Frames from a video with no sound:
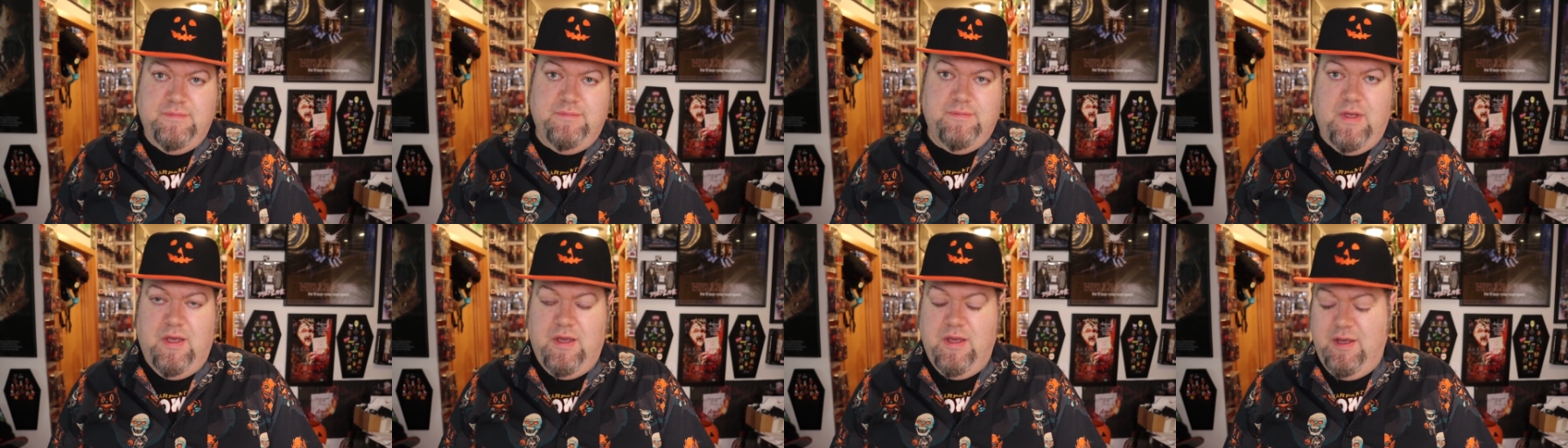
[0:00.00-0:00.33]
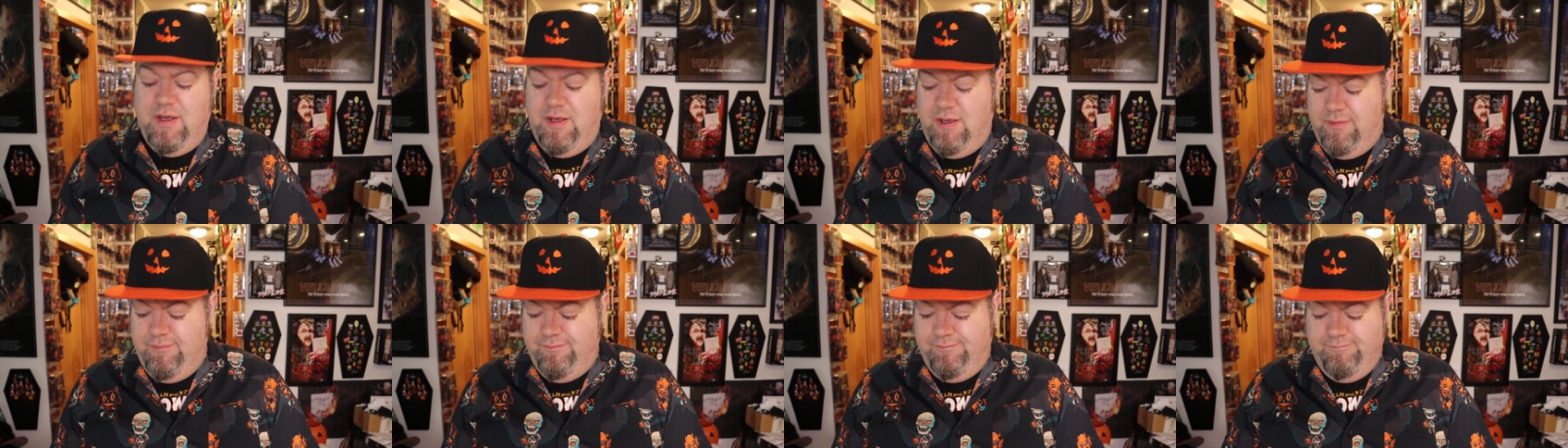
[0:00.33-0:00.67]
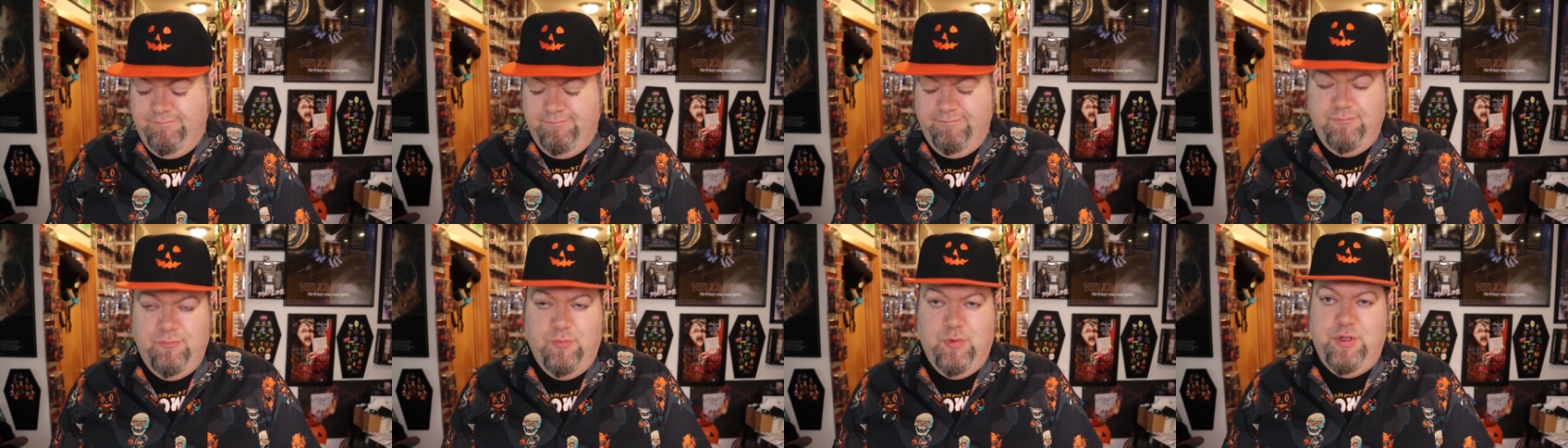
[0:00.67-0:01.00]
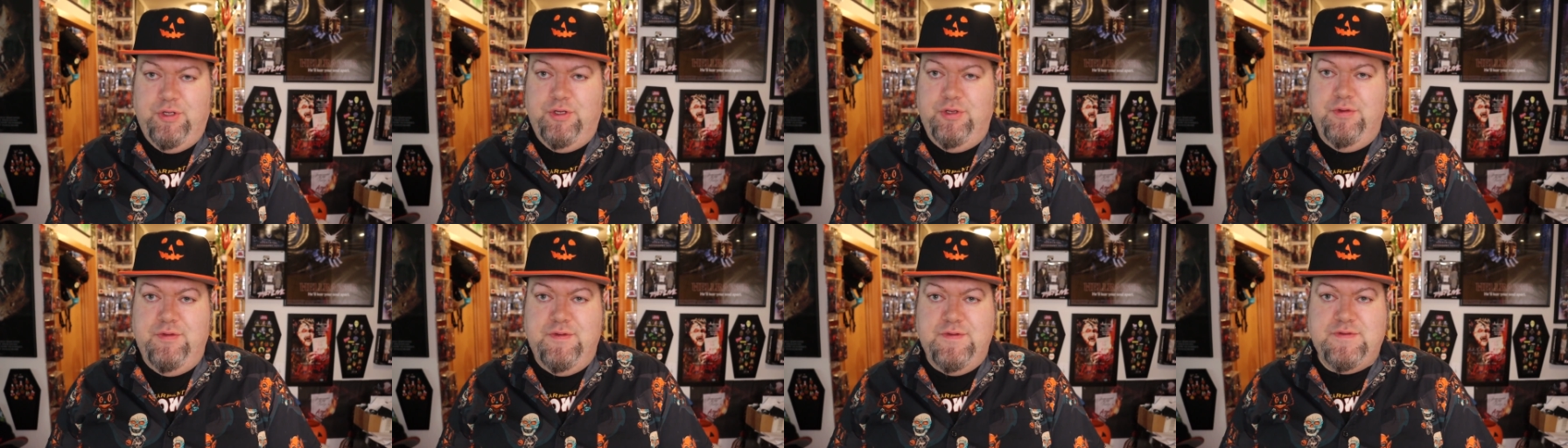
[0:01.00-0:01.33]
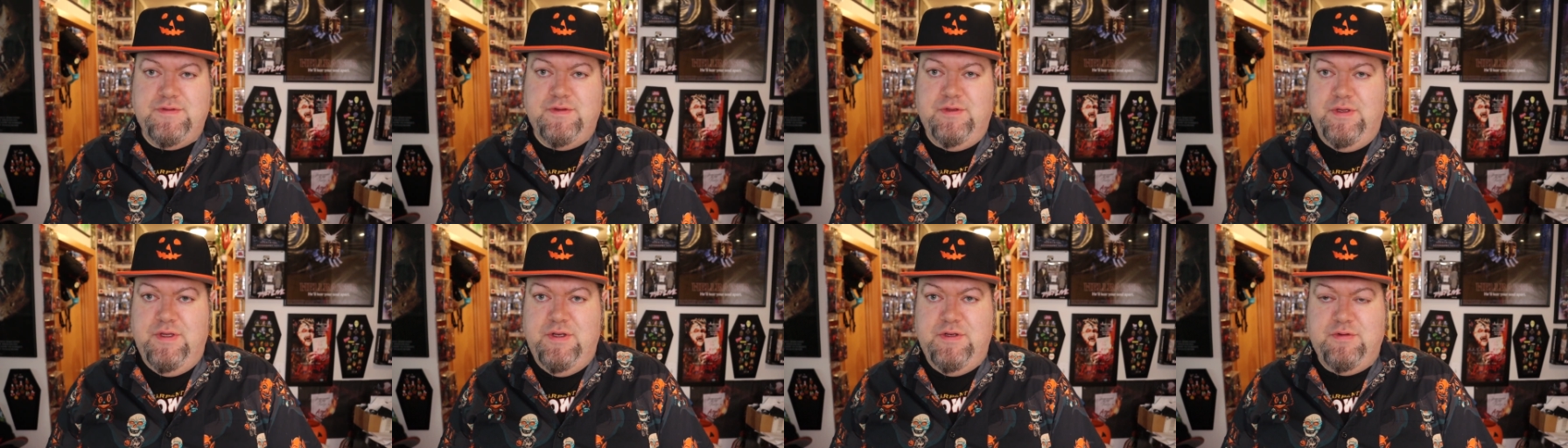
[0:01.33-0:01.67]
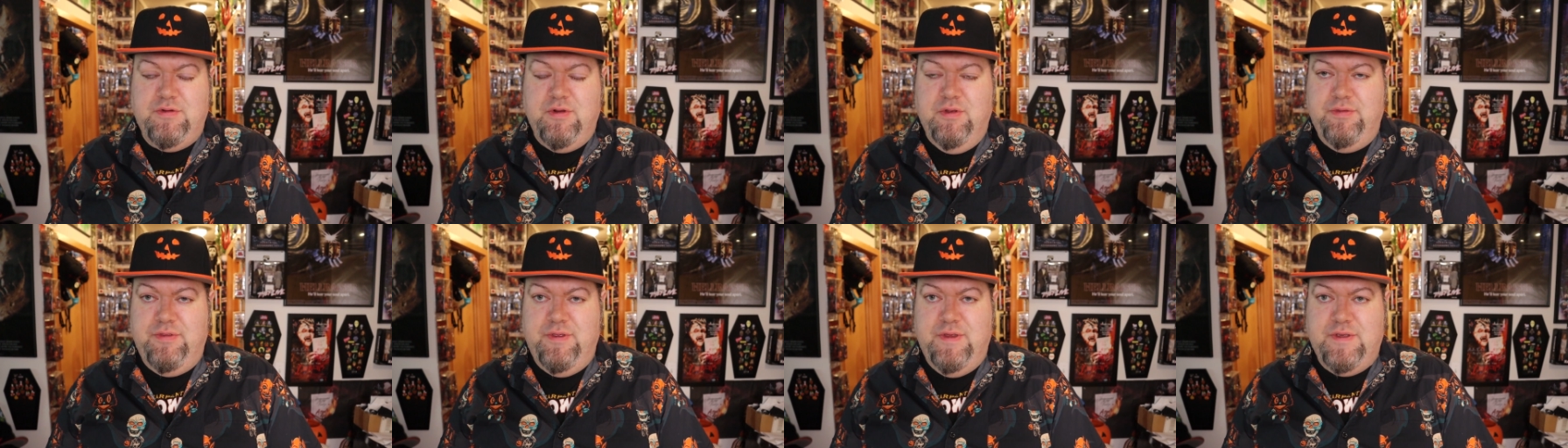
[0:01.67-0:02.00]
Uh, when you do these little
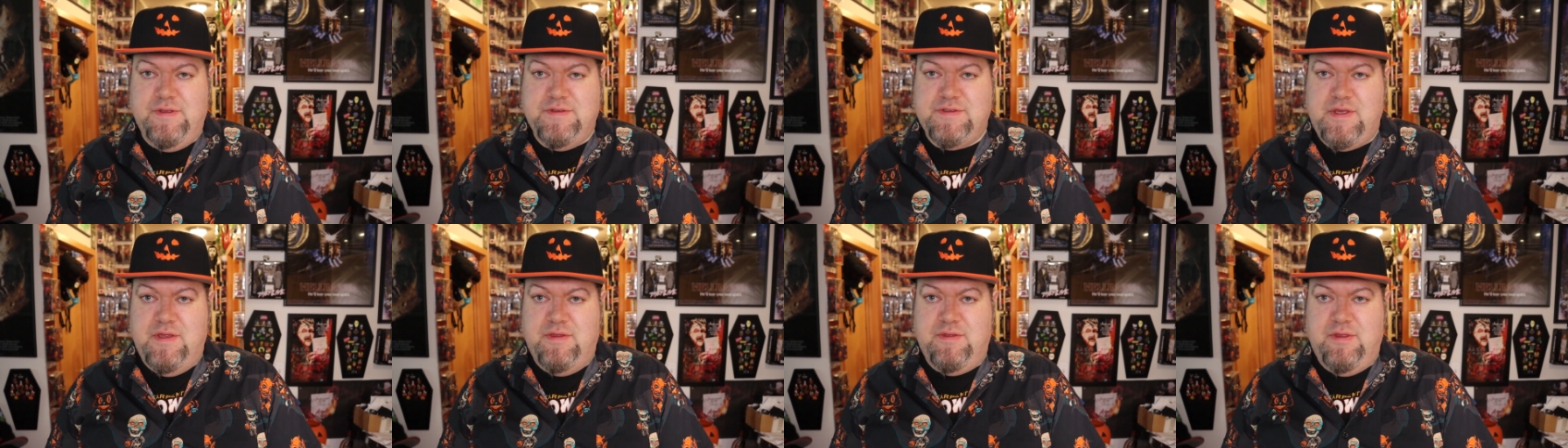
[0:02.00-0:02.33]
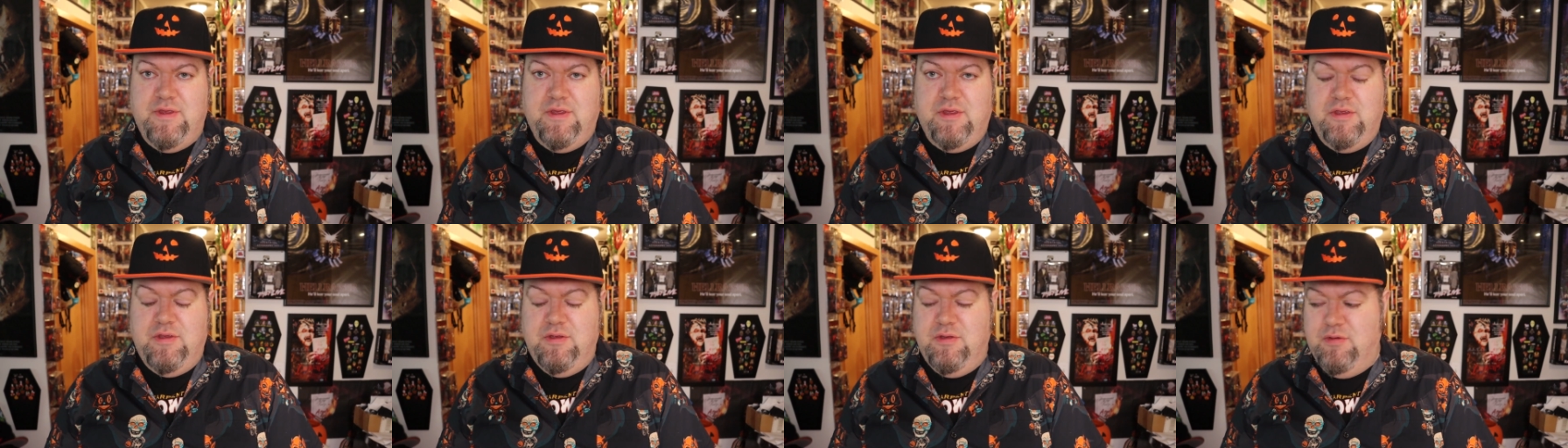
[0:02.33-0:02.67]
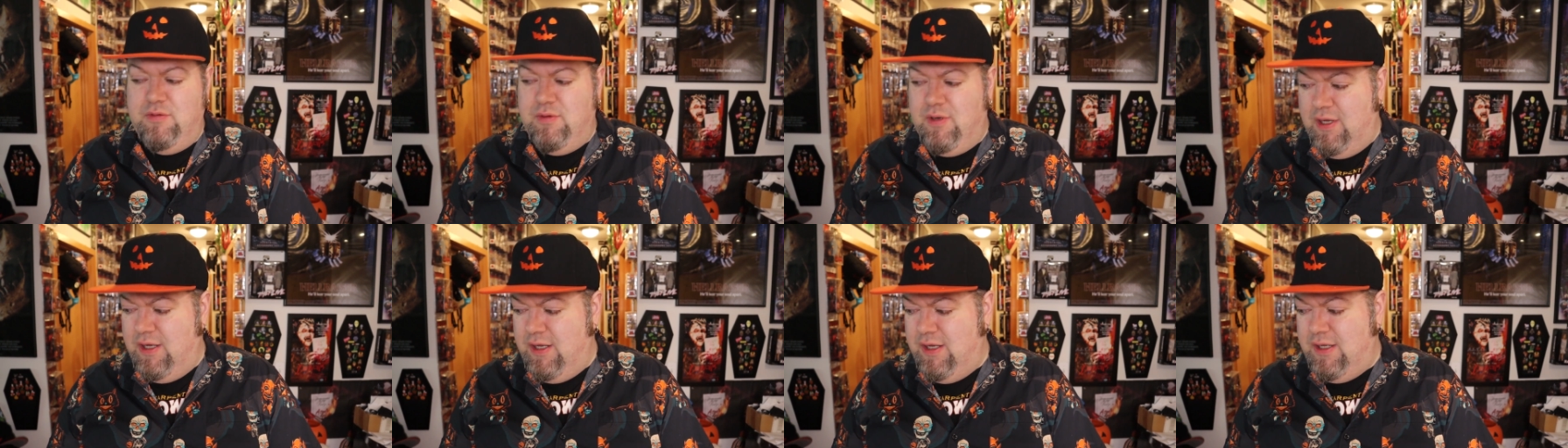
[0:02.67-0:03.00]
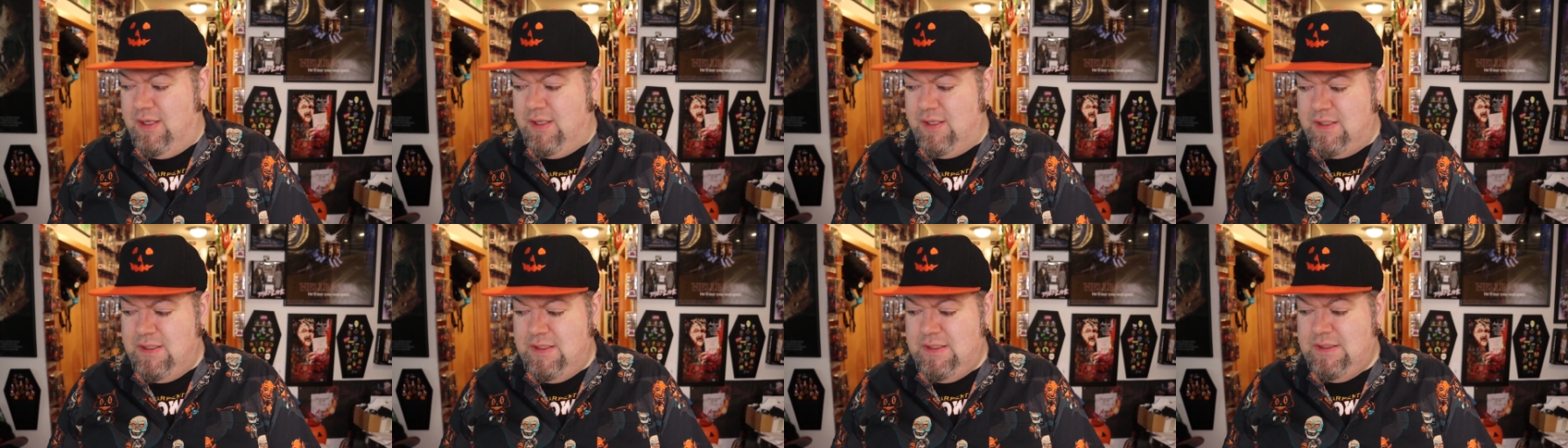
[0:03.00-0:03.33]
intro things, I think you uh,